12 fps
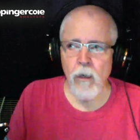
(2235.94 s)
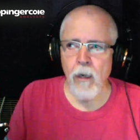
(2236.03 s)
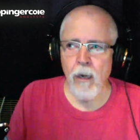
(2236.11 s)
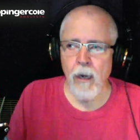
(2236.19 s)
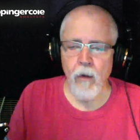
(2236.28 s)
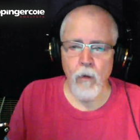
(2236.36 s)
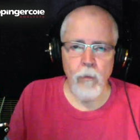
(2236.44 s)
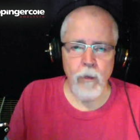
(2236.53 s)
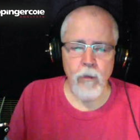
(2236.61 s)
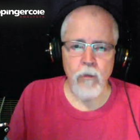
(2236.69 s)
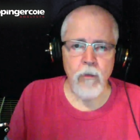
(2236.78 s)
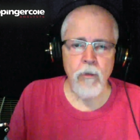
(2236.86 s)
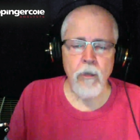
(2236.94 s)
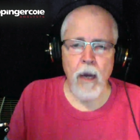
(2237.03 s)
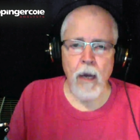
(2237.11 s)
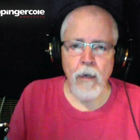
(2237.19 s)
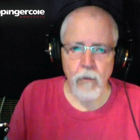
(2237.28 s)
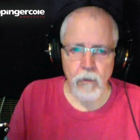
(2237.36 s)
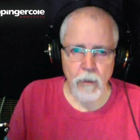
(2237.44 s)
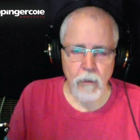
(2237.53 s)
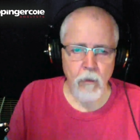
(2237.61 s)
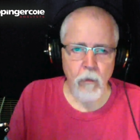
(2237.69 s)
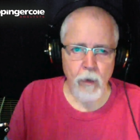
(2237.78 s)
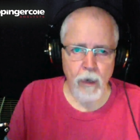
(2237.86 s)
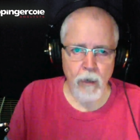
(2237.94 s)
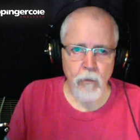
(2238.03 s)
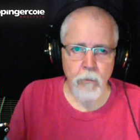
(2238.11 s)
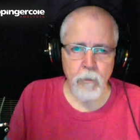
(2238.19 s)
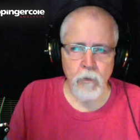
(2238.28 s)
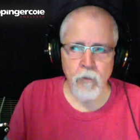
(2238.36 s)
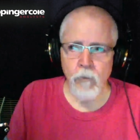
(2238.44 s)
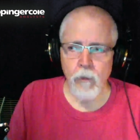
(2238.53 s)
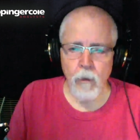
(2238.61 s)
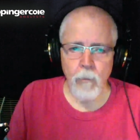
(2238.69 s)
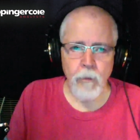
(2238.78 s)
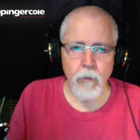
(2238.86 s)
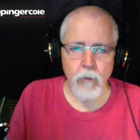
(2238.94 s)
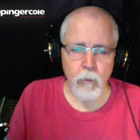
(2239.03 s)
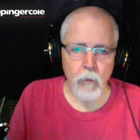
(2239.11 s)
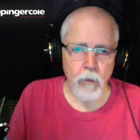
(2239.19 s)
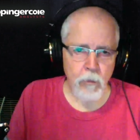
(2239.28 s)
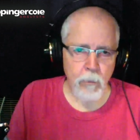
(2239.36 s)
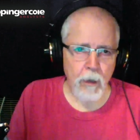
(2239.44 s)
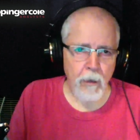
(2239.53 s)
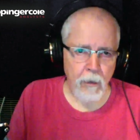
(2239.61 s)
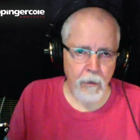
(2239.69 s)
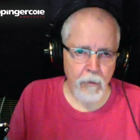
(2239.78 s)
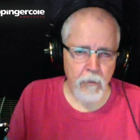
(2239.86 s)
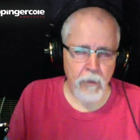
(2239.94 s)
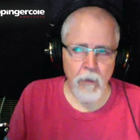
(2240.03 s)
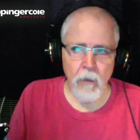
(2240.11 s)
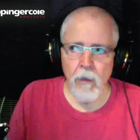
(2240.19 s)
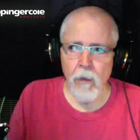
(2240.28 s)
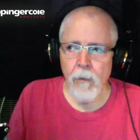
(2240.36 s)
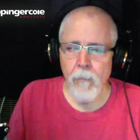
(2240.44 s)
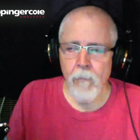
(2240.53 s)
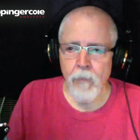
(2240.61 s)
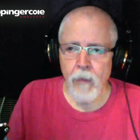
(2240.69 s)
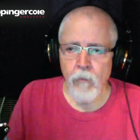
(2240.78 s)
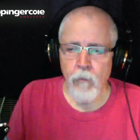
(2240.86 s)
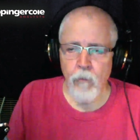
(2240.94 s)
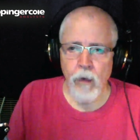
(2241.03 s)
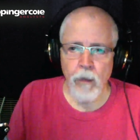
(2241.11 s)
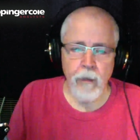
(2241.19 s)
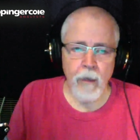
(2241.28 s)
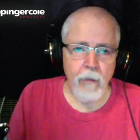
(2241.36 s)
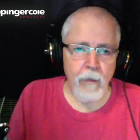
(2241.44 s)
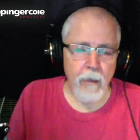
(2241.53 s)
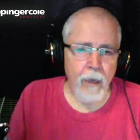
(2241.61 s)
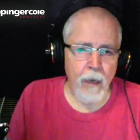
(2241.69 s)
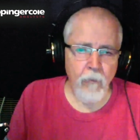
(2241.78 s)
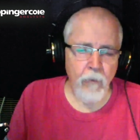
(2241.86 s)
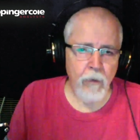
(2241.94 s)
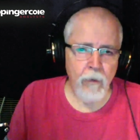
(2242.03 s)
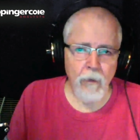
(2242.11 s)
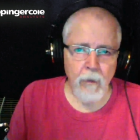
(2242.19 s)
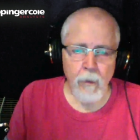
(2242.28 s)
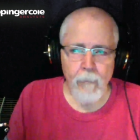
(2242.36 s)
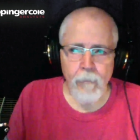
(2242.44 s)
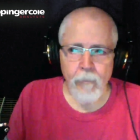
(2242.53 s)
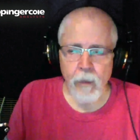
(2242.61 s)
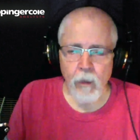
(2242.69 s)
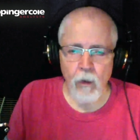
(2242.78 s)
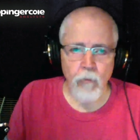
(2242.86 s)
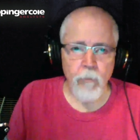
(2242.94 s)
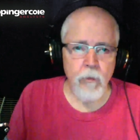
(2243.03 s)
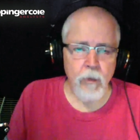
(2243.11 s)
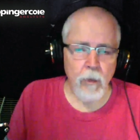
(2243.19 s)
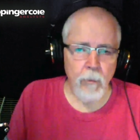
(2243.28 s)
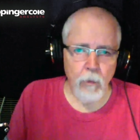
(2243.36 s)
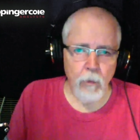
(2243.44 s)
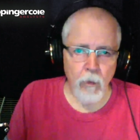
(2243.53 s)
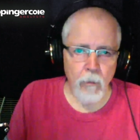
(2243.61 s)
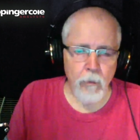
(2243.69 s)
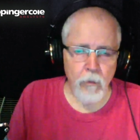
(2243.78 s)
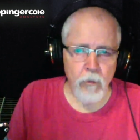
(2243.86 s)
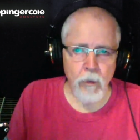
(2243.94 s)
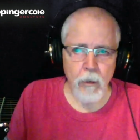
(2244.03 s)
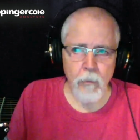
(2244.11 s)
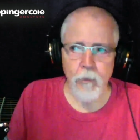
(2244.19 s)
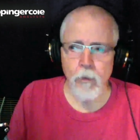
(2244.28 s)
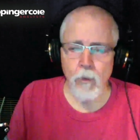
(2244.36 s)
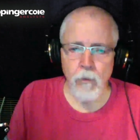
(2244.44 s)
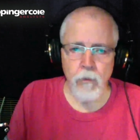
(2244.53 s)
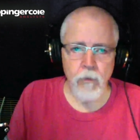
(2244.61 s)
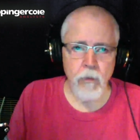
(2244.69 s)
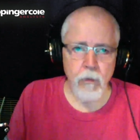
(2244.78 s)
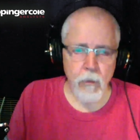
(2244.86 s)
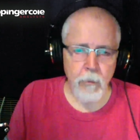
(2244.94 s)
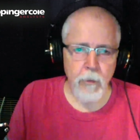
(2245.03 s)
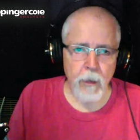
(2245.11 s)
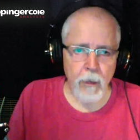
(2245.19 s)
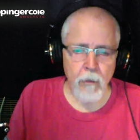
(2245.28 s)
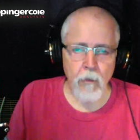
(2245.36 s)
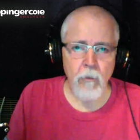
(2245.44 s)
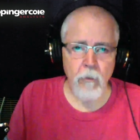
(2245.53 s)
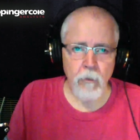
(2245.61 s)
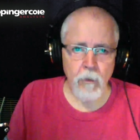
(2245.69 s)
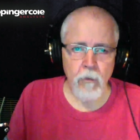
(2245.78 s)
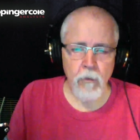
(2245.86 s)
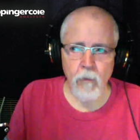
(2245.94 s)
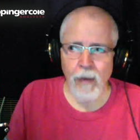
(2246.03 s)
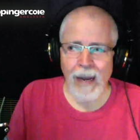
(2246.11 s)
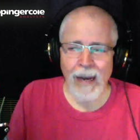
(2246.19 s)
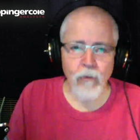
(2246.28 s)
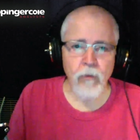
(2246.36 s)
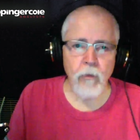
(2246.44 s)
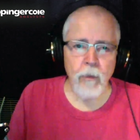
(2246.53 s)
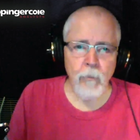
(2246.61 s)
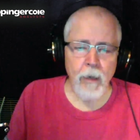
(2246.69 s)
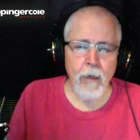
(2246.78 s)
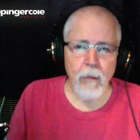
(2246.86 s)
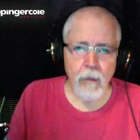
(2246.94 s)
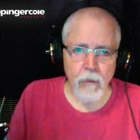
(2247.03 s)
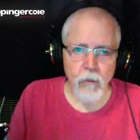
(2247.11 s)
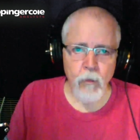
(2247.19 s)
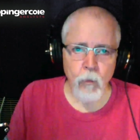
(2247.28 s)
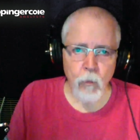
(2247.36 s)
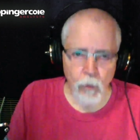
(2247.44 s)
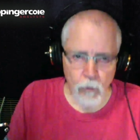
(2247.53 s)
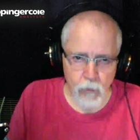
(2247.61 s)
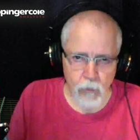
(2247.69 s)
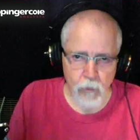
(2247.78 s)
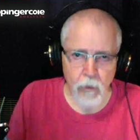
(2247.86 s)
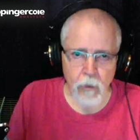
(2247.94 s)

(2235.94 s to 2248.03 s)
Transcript: and our reach does not exceed the grasp of the companies that want to spy on us. And frankly, I think having governments come along with the GDPR and the CCPA and other things have actually made things worse